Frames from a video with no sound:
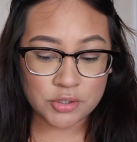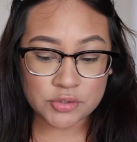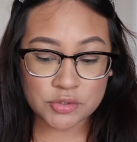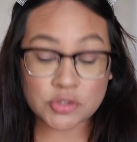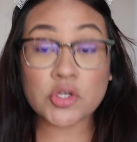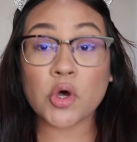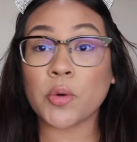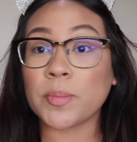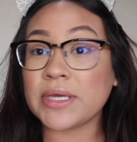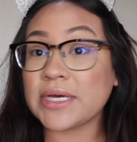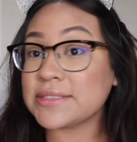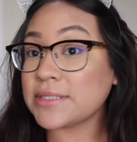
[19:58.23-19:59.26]
So
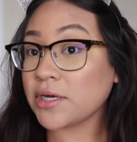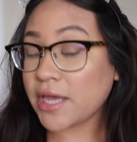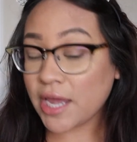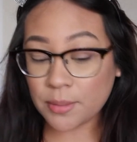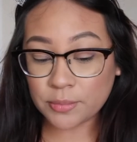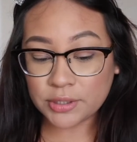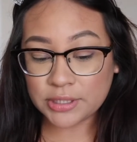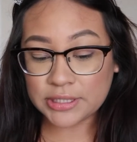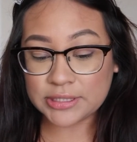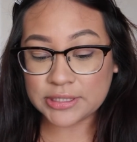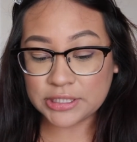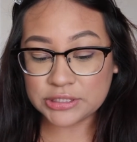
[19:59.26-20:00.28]
because on camera
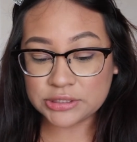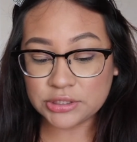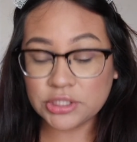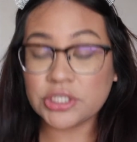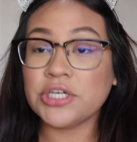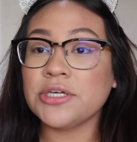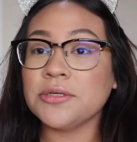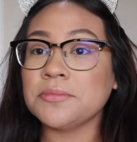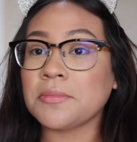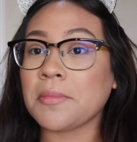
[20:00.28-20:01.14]
it does look good,